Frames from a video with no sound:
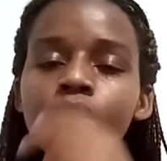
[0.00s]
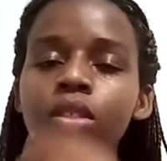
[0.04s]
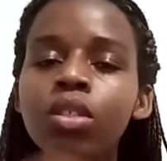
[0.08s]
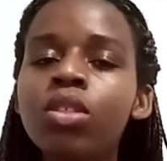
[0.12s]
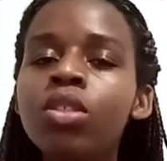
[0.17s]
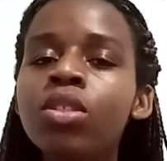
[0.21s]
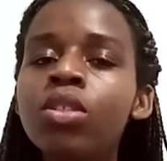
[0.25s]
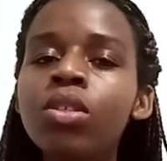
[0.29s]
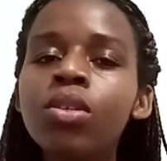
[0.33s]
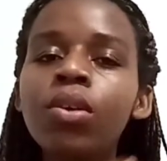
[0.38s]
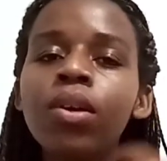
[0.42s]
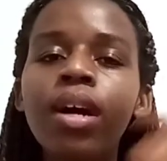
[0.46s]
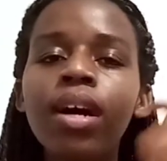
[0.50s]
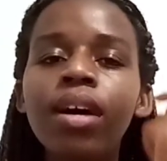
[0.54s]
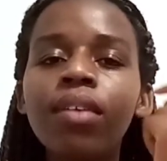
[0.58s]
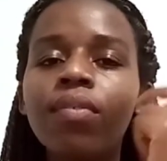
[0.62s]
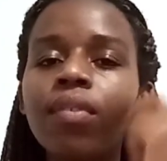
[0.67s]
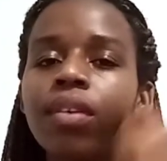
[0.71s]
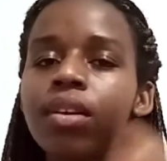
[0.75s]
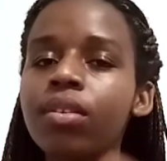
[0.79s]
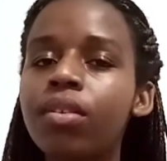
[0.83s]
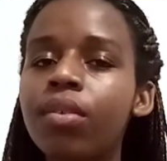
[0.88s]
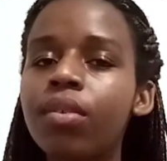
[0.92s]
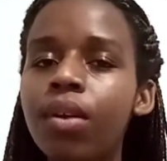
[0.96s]
So I
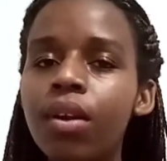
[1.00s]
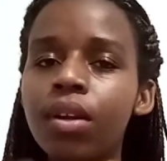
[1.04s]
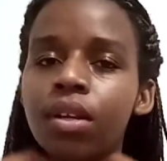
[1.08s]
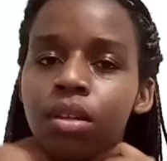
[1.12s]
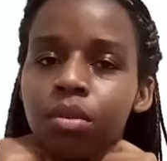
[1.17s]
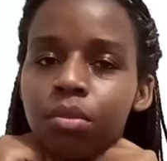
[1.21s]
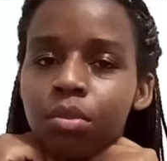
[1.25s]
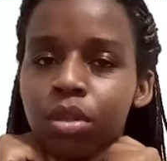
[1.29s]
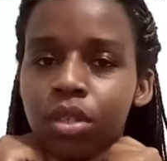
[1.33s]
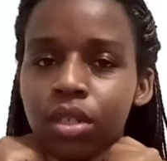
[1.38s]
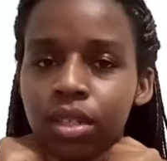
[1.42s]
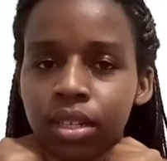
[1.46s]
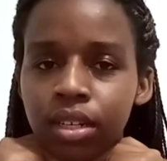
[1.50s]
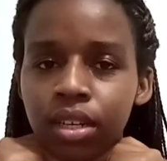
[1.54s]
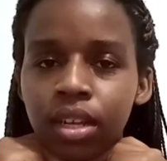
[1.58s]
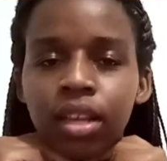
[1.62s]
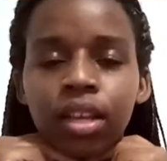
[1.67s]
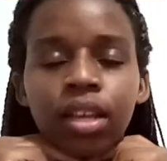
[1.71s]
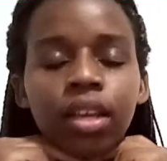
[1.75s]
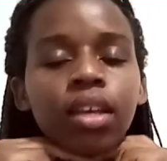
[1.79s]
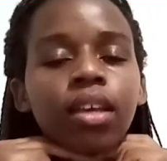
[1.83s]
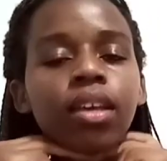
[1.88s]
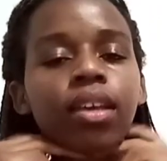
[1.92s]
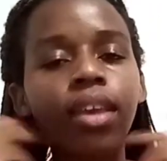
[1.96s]
fucked around and put it
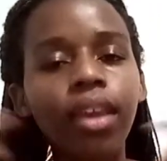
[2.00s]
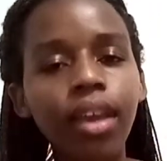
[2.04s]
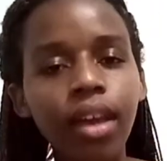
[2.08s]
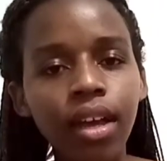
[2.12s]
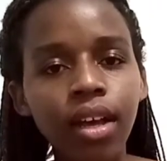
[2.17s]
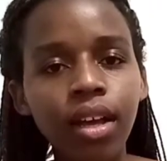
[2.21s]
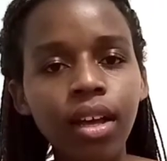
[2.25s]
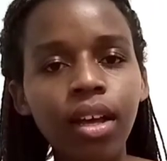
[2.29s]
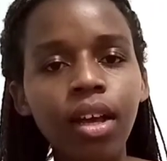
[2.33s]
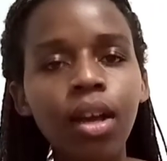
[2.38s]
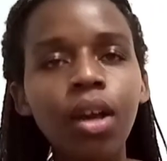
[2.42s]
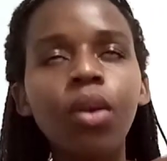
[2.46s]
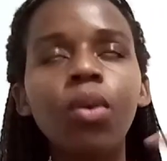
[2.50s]
here,